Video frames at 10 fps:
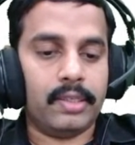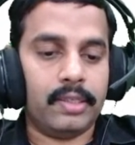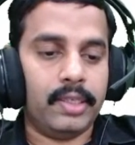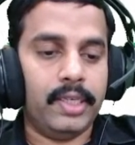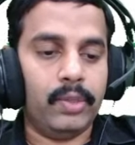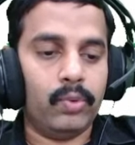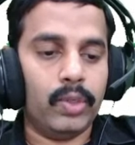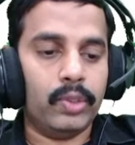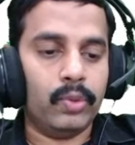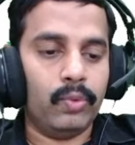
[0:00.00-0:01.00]

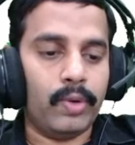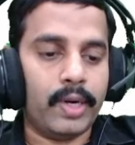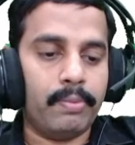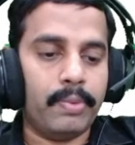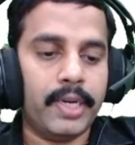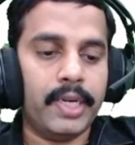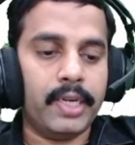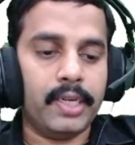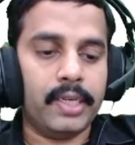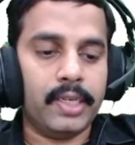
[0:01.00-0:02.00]
equal to 1 by
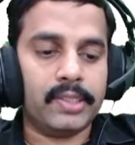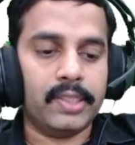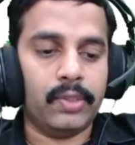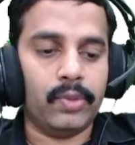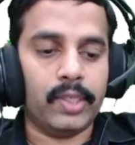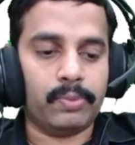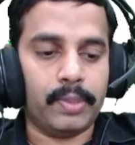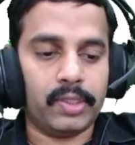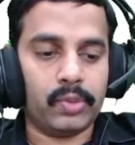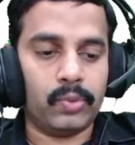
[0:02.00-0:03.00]
s into s
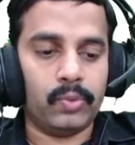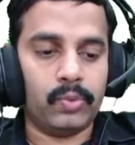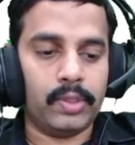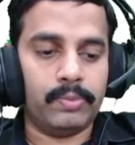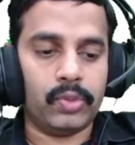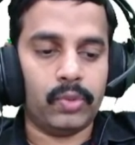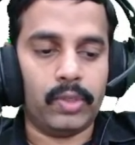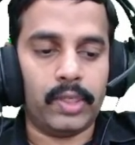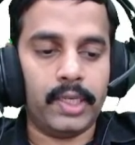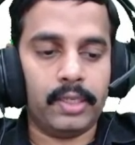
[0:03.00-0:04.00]
plus 2. I'm
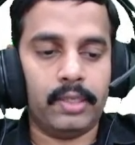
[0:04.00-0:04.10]
sorry.